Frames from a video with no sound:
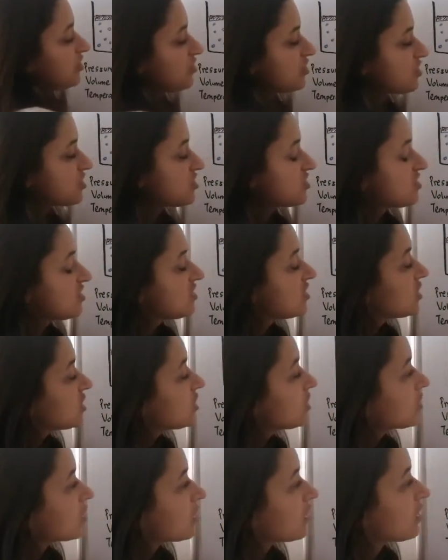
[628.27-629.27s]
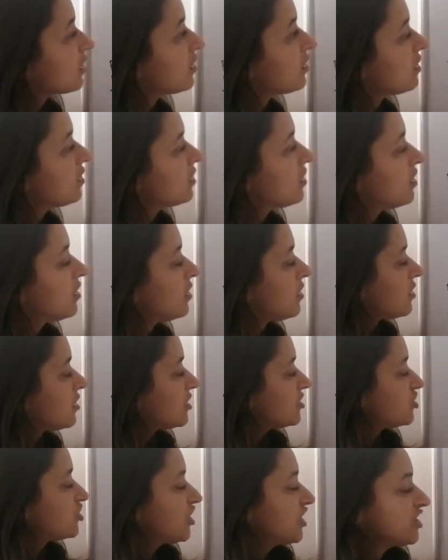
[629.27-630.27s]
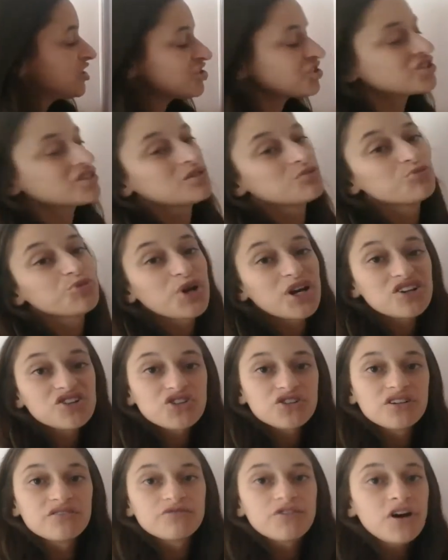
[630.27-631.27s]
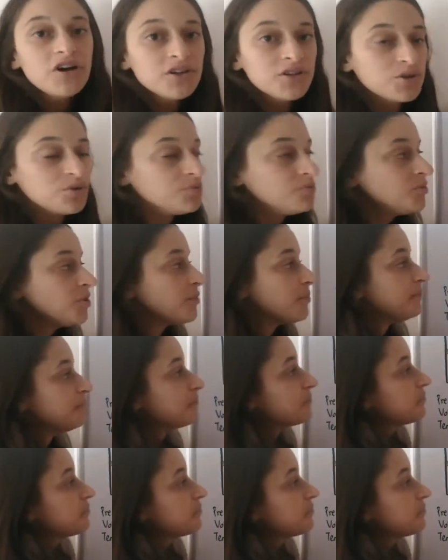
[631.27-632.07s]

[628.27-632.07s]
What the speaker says: there's still changes in pressure and volume